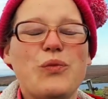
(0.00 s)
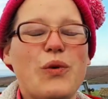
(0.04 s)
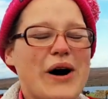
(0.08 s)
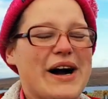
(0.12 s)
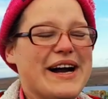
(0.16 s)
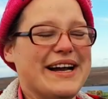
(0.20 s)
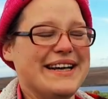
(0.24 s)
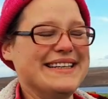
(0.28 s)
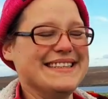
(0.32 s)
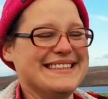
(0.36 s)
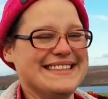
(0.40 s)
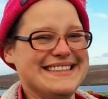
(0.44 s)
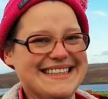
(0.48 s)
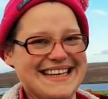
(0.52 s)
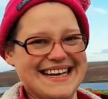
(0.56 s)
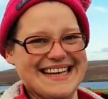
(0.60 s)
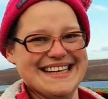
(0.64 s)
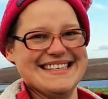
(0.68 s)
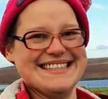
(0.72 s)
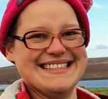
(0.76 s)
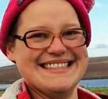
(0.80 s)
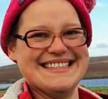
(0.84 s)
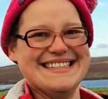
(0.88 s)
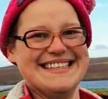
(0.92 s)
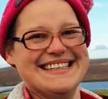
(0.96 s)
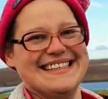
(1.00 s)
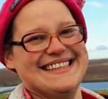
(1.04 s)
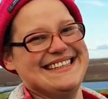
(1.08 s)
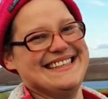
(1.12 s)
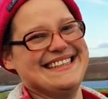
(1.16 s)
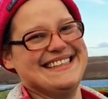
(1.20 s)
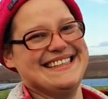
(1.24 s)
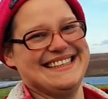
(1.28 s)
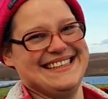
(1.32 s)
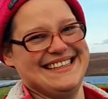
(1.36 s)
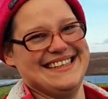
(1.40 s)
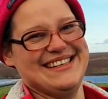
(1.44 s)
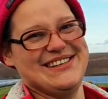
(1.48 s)
Wines, yes. Yeah.
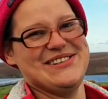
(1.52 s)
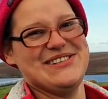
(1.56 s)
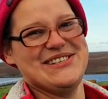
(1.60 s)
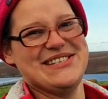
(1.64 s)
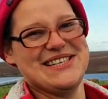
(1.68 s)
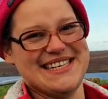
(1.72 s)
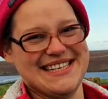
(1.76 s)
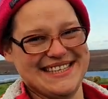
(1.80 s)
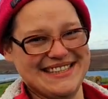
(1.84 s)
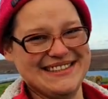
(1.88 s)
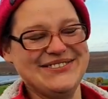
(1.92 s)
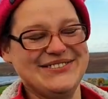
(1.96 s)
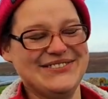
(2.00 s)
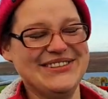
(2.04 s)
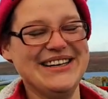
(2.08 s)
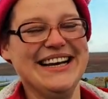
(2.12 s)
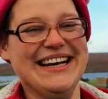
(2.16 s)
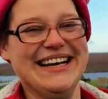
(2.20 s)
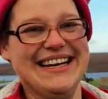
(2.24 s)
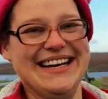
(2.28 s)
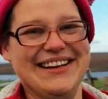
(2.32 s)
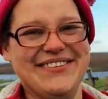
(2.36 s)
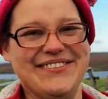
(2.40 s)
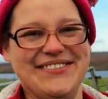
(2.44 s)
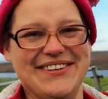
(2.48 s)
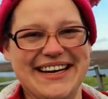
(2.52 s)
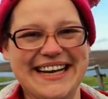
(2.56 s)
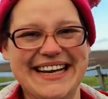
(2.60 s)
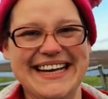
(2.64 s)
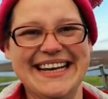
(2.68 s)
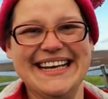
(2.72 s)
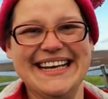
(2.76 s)
Those are really lovely.